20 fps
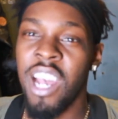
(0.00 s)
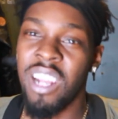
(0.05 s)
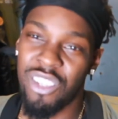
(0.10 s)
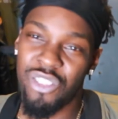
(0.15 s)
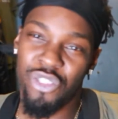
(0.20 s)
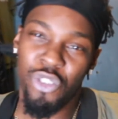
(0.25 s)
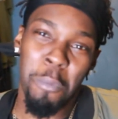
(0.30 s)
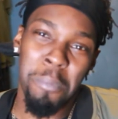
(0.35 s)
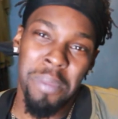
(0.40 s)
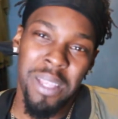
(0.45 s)

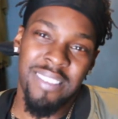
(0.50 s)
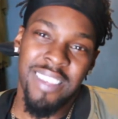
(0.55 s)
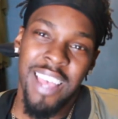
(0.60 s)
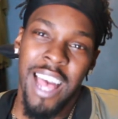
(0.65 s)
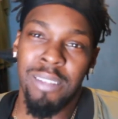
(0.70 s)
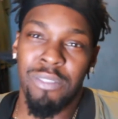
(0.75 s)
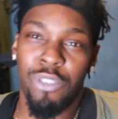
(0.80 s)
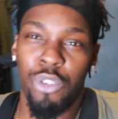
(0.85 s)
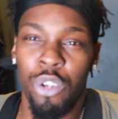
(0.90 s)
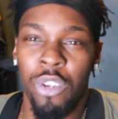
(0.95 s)
There's gonna be
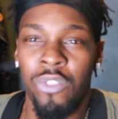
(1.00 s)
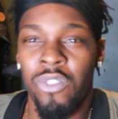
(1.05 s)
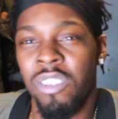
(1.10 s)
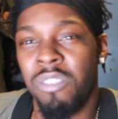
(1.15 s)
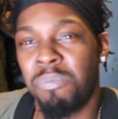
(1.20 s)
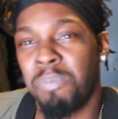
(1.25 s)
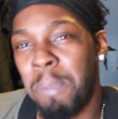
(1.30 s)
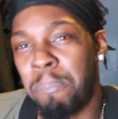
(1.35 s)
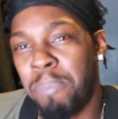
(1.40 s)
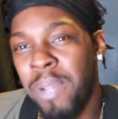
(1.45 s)
times the
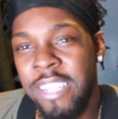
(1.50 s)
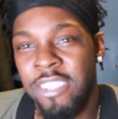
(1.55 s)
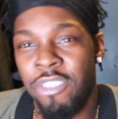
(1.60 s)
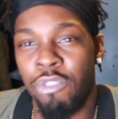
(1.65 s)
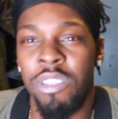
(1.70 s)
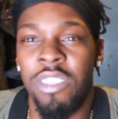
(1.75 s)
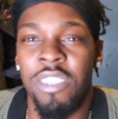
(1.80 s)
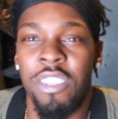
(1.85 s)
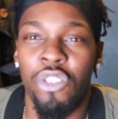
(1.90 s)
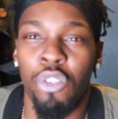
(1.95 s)
universe may place
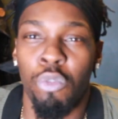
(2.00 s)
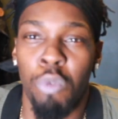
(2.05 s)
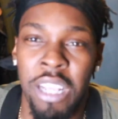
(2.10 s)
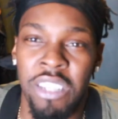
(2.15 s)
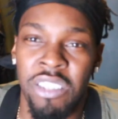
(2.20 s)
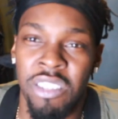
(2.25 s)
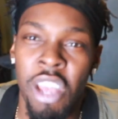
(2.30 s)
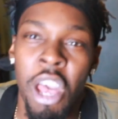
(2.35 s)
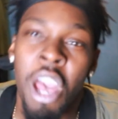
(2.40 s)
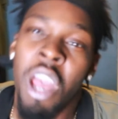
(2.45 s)
you in
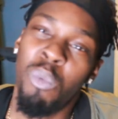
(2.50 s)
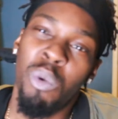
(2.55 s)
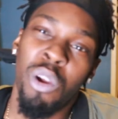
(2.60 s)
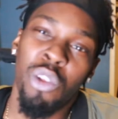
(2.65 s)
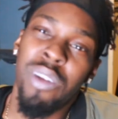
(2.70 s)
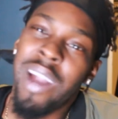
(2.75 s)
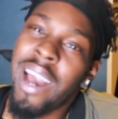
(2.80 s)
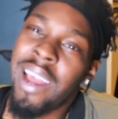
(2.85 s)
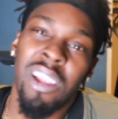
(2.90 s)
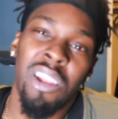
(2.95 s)
situations where
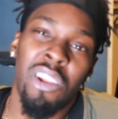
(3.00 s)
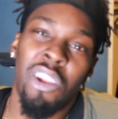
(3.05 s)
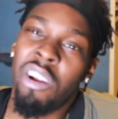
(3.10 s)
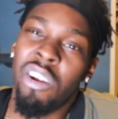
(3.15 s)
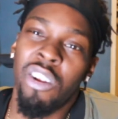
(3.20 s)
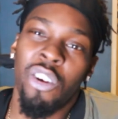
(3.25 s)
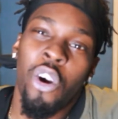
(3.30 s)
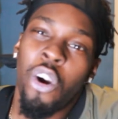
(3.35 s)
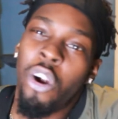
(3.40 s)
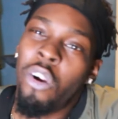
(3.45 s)
you gotta
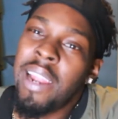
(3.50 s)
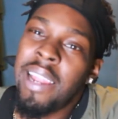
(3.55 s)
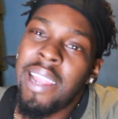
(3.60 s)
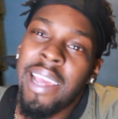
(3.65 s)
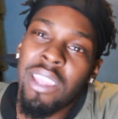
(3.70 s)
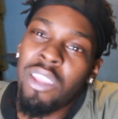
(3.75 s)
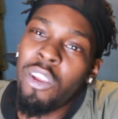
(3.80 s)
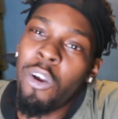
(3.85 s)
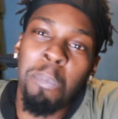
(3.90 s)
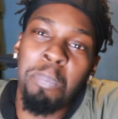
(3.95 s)
learn to
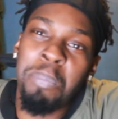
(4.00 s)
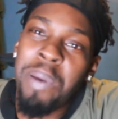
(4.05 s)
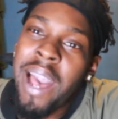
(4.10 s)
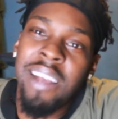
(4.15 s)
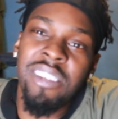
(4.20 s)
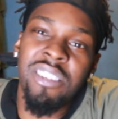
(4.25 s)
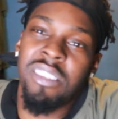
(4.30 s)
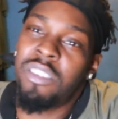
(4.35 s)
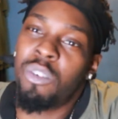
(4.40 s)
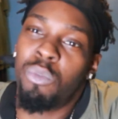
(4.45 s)
correlate your
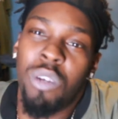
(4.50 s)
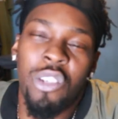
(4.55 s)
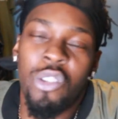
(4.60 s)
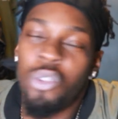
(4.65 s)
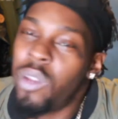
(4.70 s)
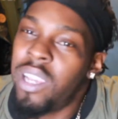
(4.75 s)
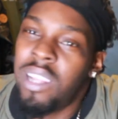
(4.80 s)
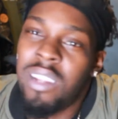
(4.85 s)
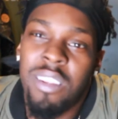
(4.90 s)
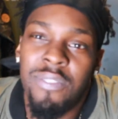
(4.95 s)
passions and what
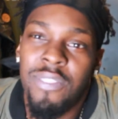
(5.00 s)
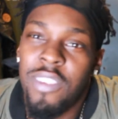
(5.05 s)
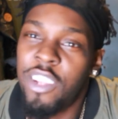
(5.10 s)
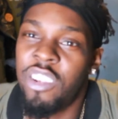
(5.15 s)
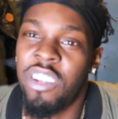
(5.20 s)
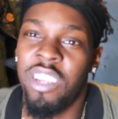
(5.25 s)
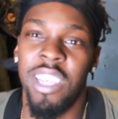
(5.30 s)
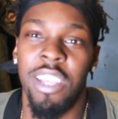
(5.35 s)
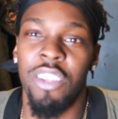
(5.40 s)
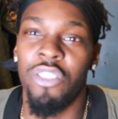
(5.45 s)
you
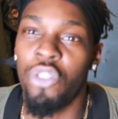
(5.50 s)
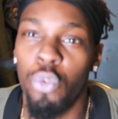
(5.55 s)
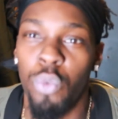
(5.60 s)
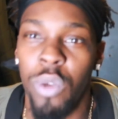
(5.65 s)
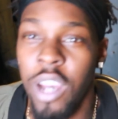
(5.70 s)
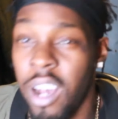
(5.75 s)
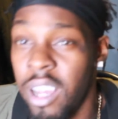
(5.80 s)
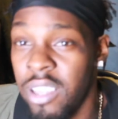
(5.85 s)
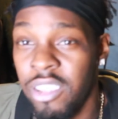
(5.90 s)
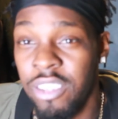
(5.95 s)
individually into
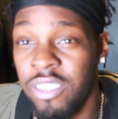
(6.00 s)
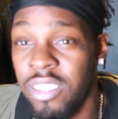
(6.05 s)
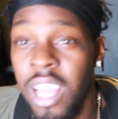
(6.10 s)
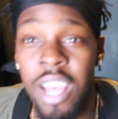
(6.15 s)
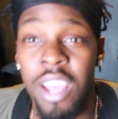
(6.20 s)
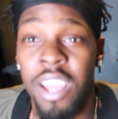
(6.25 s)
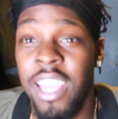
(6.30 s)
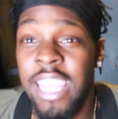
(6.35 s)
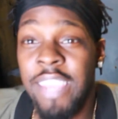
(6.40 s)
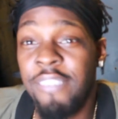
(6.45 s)
with others,
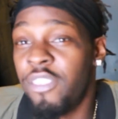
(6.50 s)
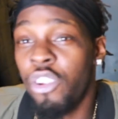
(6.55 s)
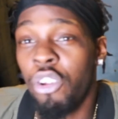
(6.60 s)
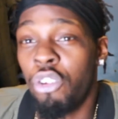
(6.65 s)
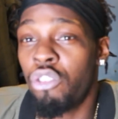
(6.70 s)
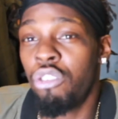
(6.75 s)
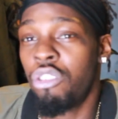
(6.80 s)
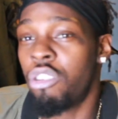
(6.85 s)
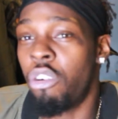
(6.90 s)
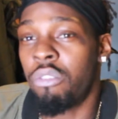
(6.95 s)
even though
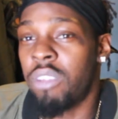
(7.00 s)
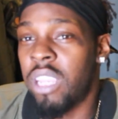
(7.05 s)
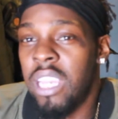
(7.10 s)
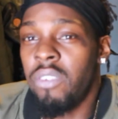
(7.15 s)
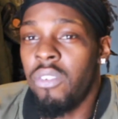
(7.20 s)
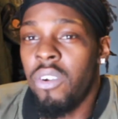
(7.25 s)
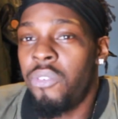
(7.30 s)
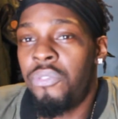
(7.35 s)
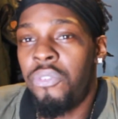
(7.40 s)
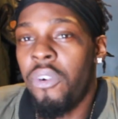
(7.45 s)
you don't
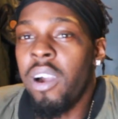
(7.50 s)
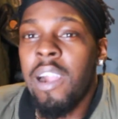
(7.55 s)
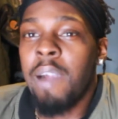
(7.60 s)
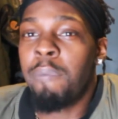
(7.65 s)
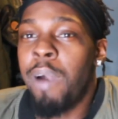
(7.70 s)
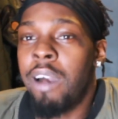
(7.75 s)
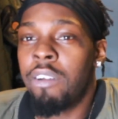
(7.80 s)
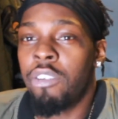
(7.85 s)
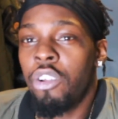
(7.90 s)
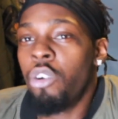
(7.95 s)
give a fuck
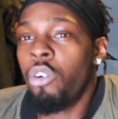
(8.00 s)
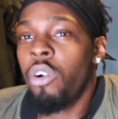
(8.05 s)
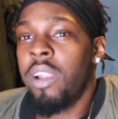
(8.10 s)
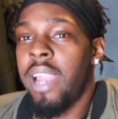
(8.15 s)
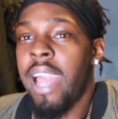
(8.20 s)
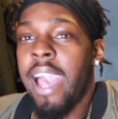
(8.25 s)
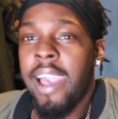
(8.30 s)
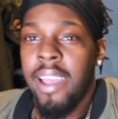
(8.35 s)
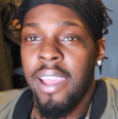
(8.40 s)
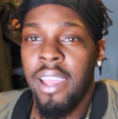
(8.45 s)
about doing
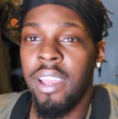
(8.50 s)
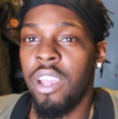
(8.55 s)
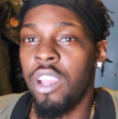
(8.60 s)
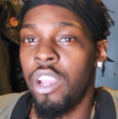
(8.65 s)
that.